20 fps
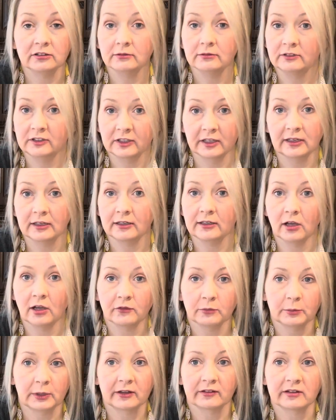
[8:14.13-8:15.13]
it in the oven
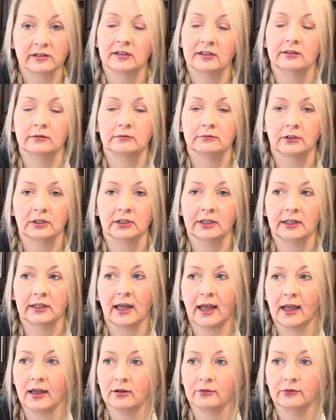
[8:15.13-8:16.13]
because I didn't really
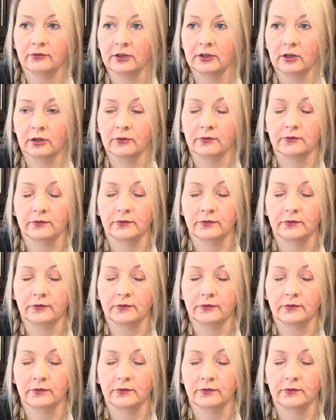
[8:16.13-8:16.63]
have enough